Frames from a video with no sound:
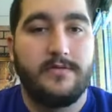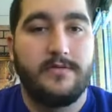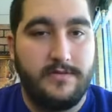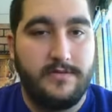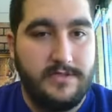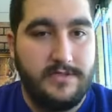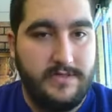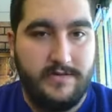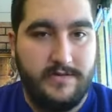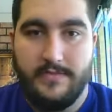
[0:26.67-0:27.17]

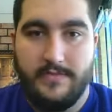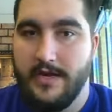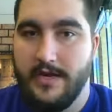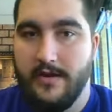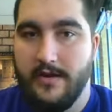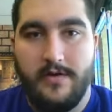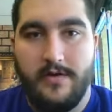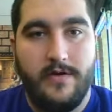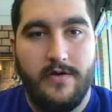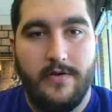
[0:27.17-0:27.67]
Just letting
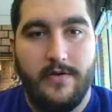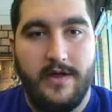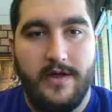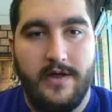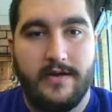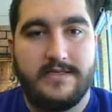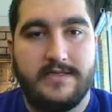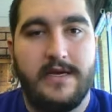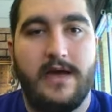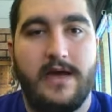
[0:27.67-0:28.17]
you know ahead
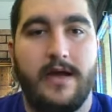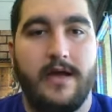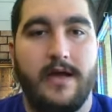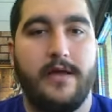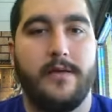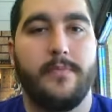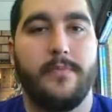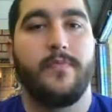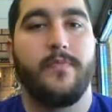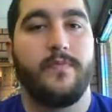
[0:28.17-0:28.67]
of
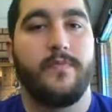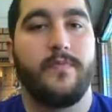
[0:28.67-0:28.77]
time,